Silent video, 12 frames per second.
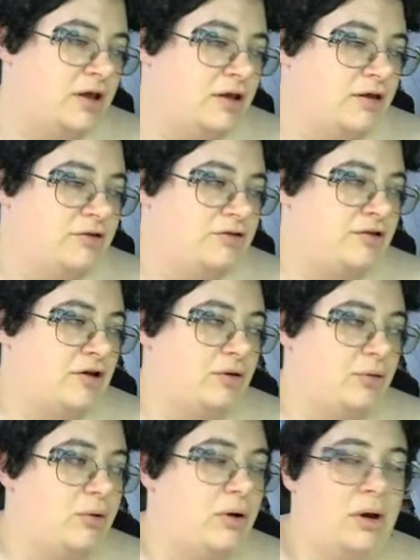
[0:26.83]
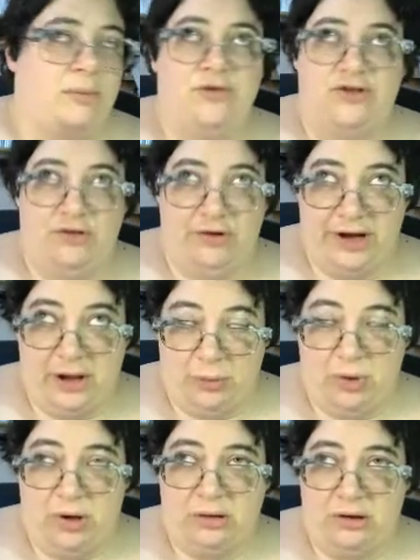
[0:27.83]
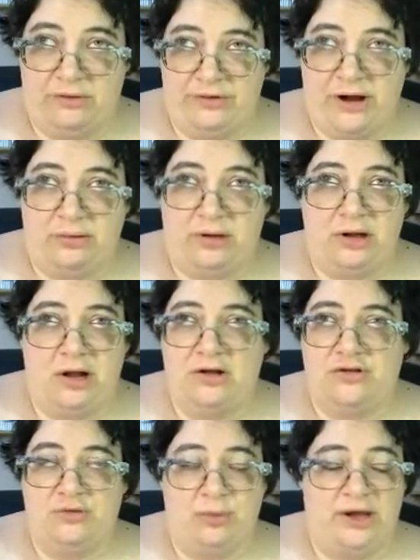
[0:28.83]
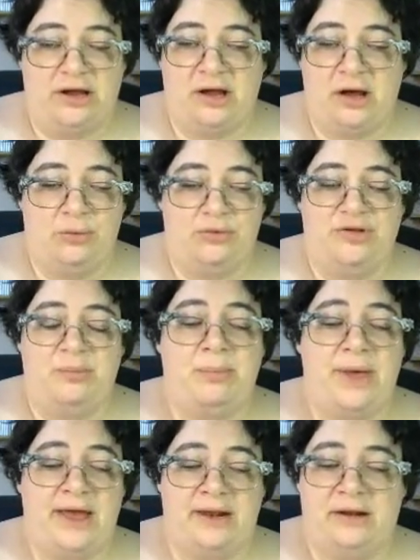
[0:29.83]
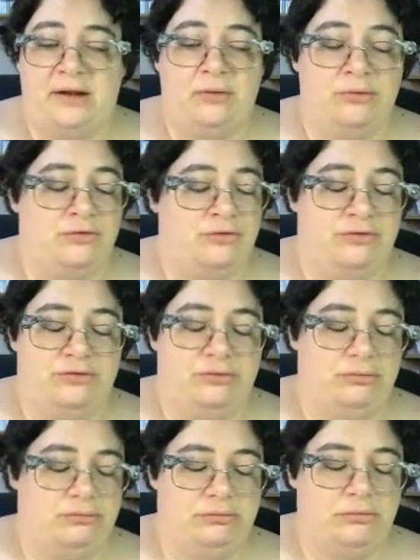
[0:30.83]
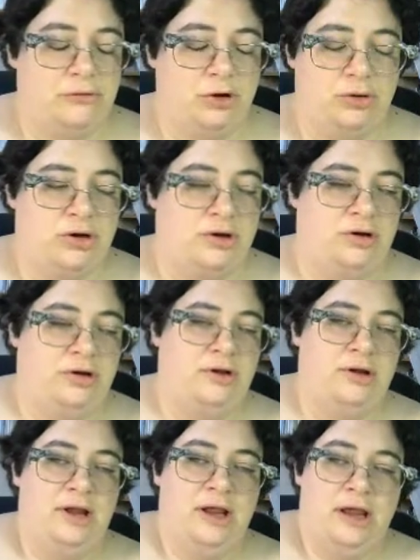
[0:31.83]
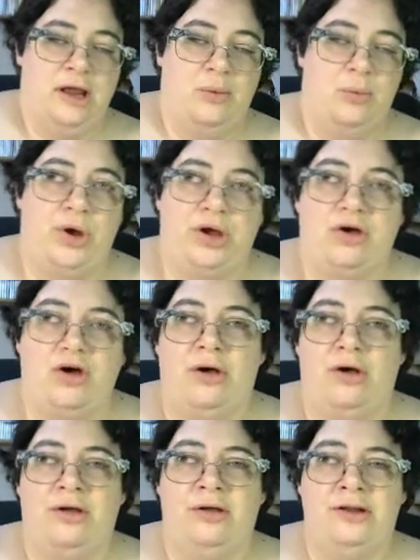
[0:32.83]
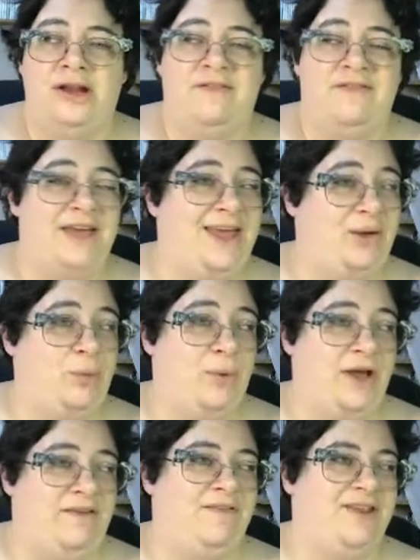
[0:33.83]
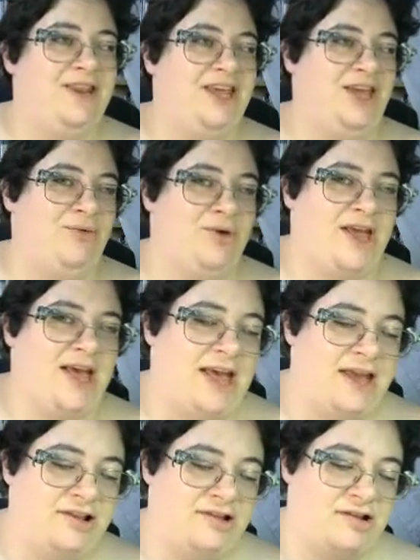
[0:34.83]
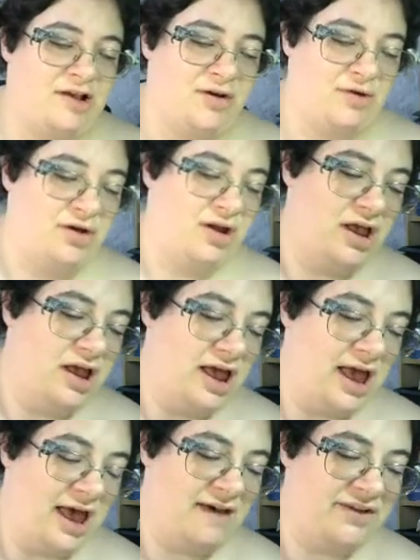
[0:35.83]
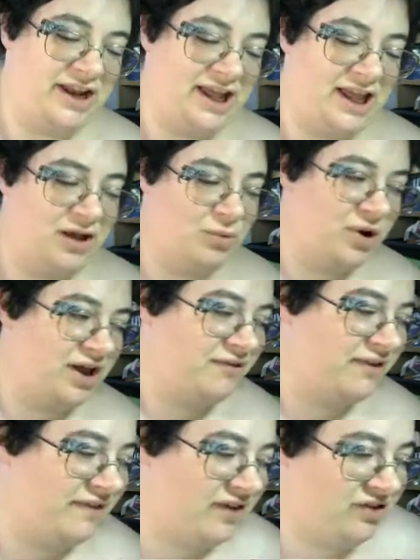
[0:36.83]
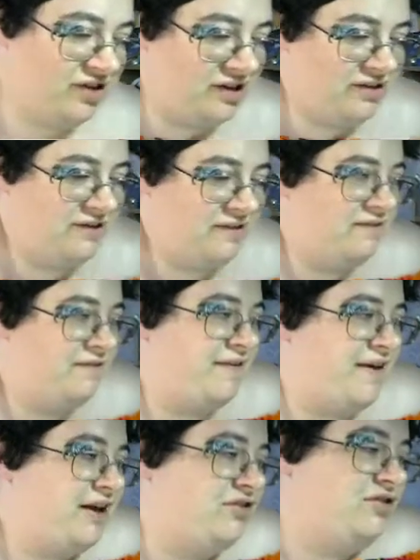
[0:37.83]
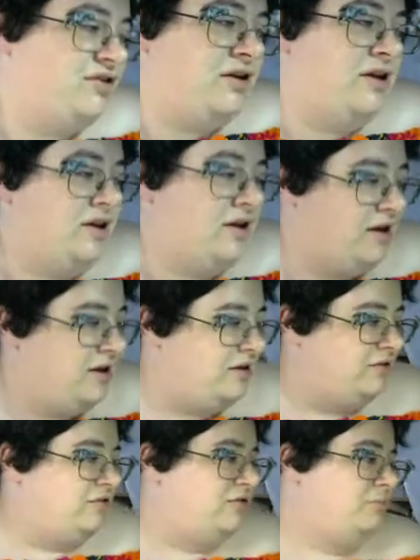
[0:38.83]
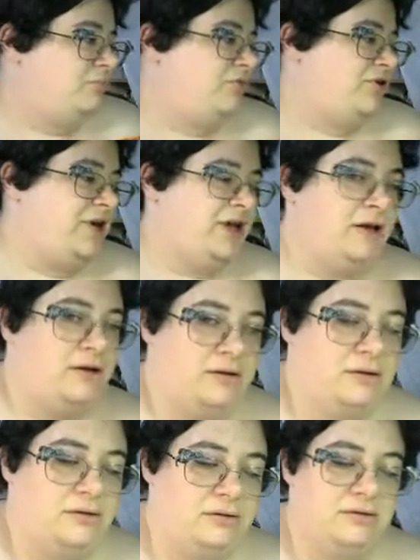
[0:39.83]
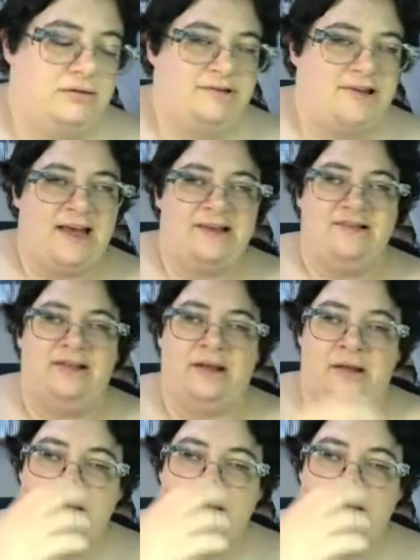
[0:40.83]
So I'm sorry I weren't around last week. I was in bed. It was not good. We've got another heat wave in the UK, so having a heat wave with a chest infection is pretty taxing.